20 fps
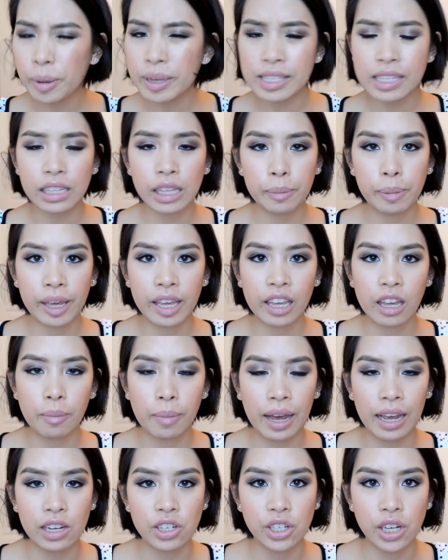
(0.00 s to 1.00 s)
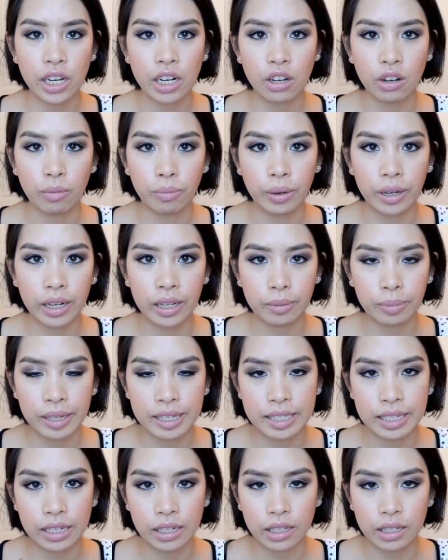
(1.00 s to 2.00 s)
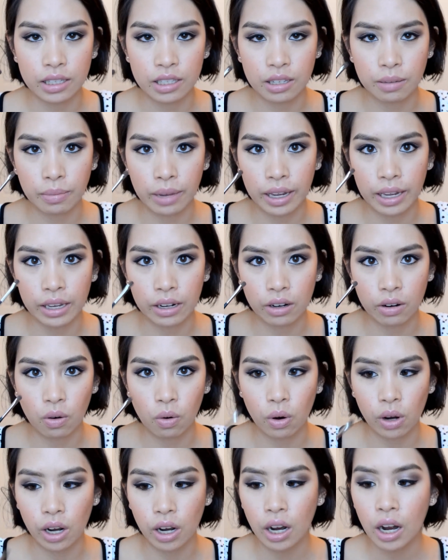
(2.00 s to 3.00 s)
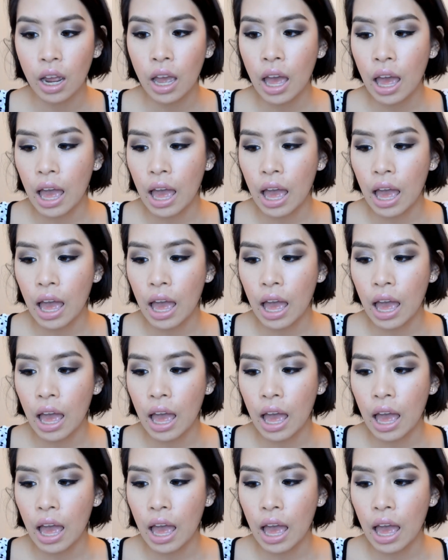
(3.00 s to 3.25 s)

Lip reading: basically picking up eyeshadow and placing it into my inner corner.